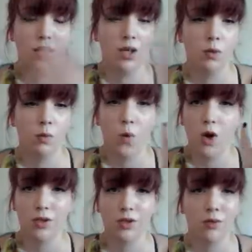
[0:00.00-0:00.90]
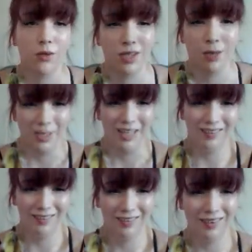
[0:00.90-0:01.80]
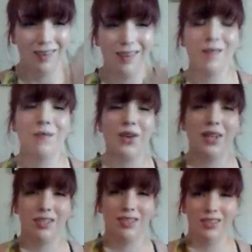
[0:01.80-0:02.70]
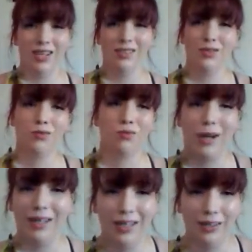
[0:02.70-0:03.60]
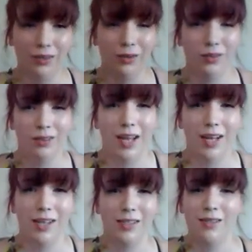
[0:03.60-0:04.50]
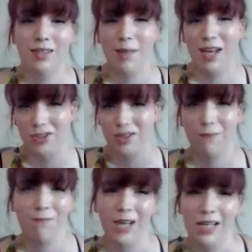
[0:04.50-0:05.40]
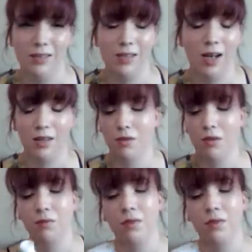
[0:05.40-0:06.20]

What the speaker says: go in water or something. Unless it's raining and I got splashed in the face. I don't know.